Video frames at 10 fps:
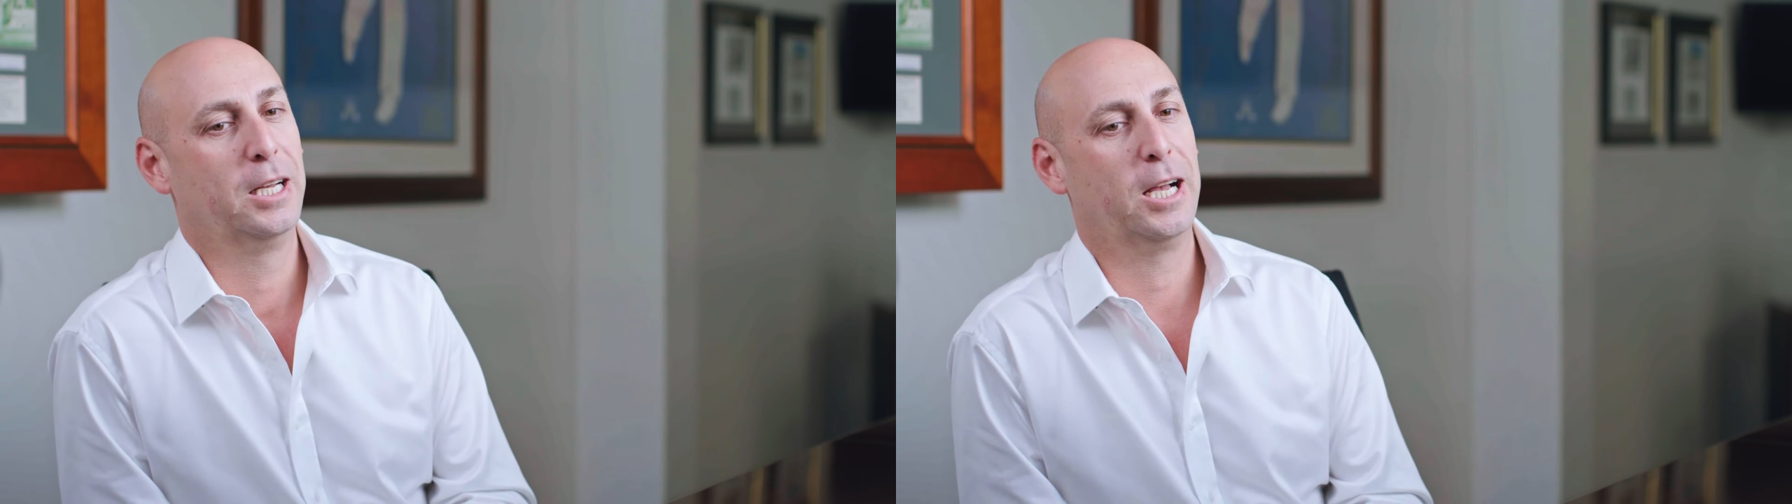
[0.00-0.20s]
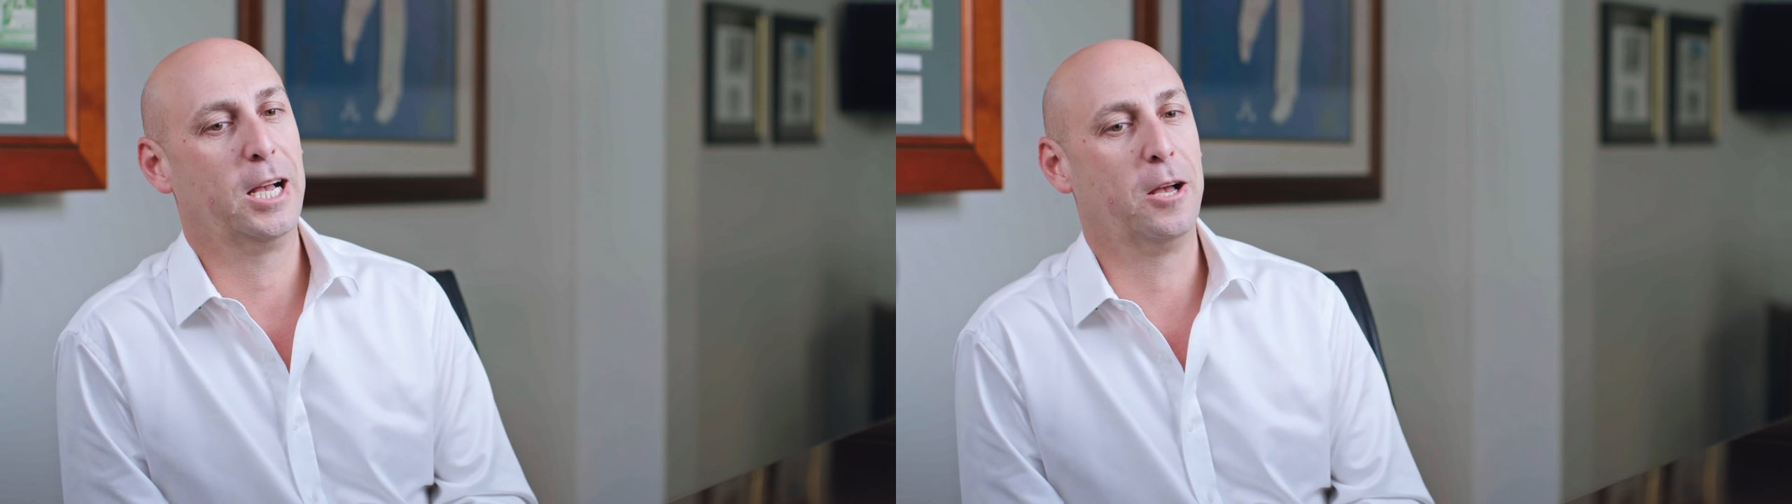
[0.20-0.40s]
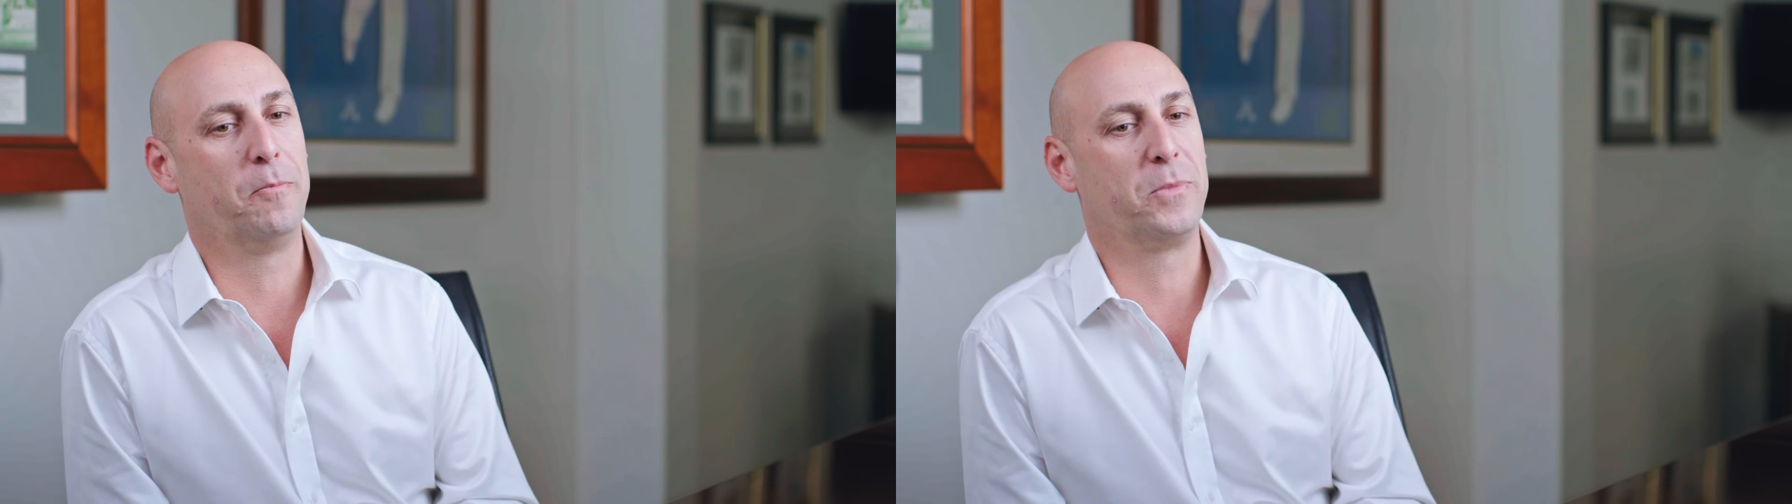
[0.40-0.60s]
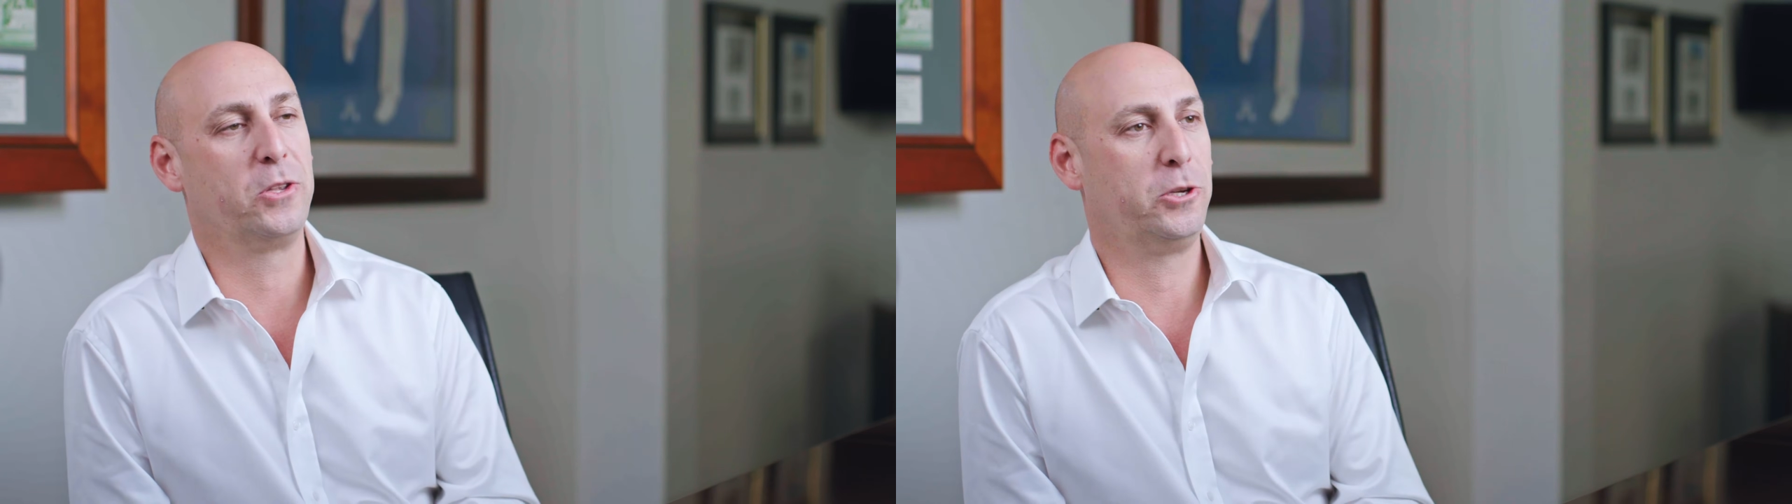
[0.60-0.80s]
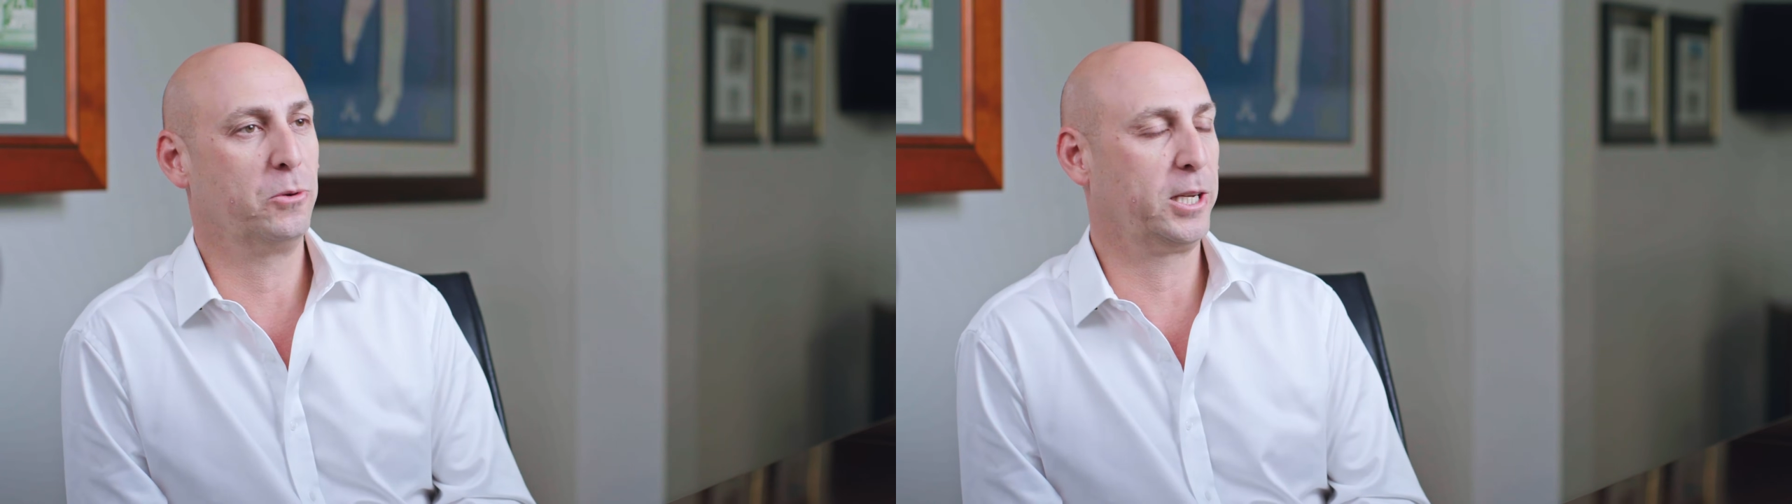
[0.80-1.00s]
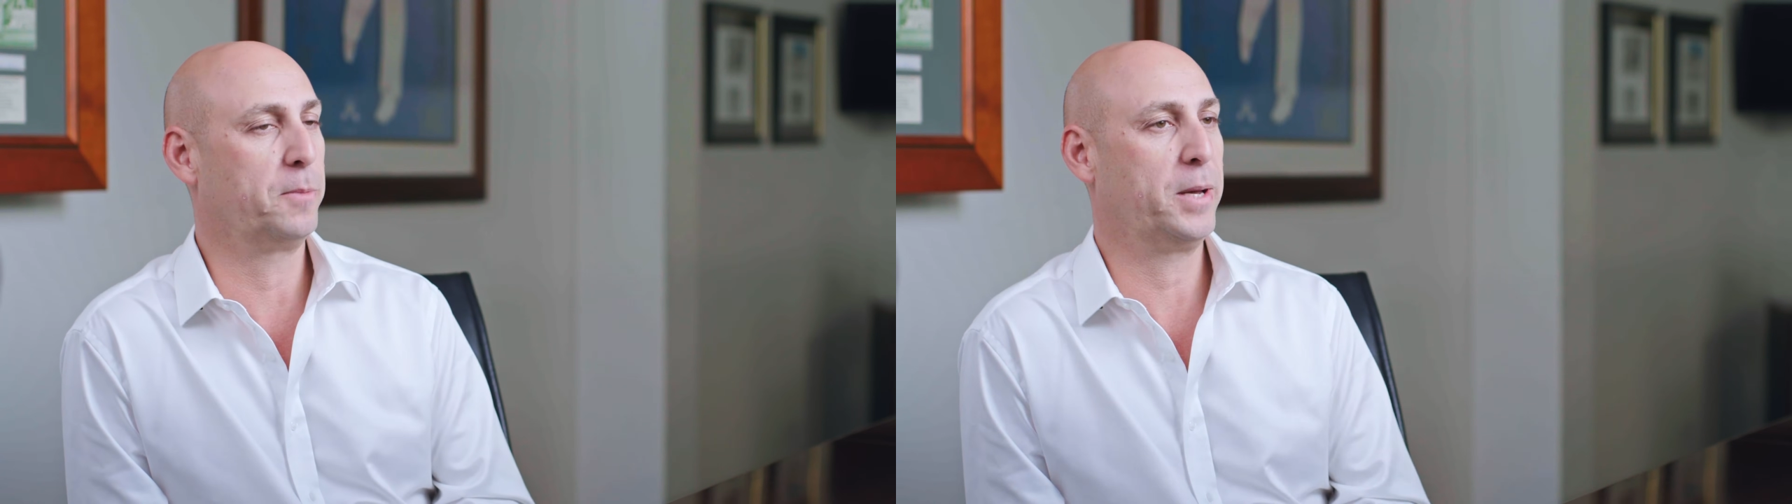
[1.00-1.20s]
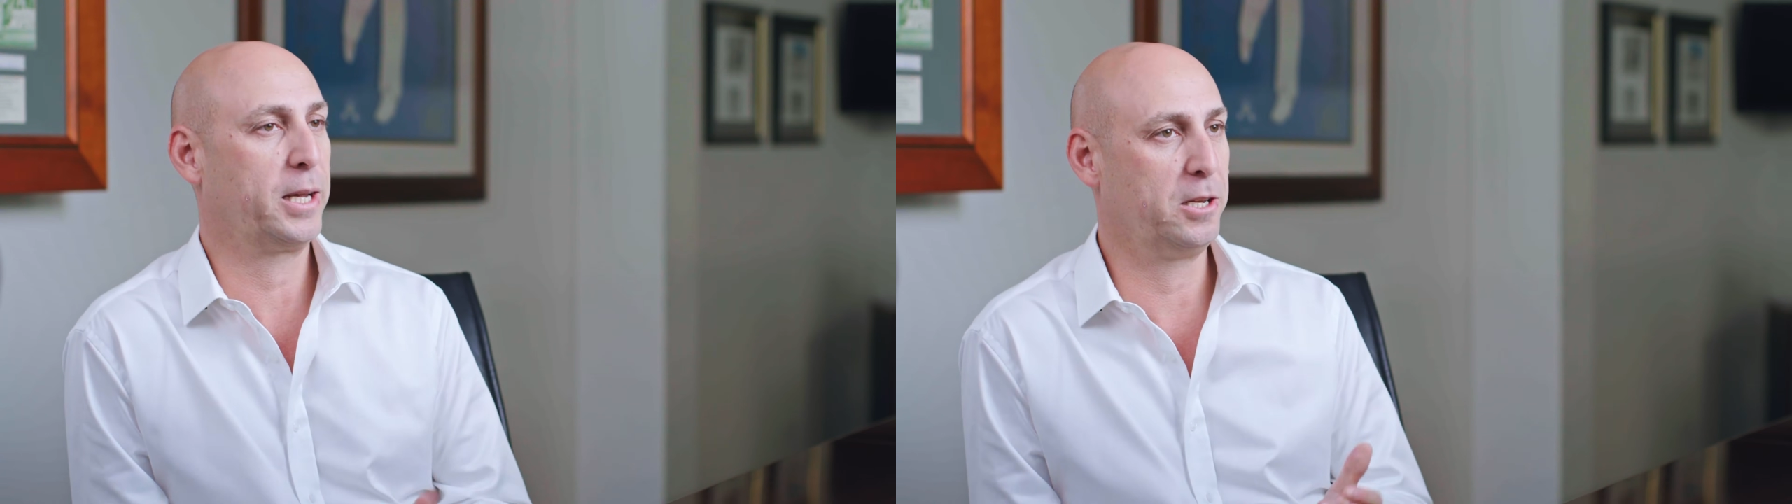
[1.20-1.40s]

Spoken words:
do you want to get back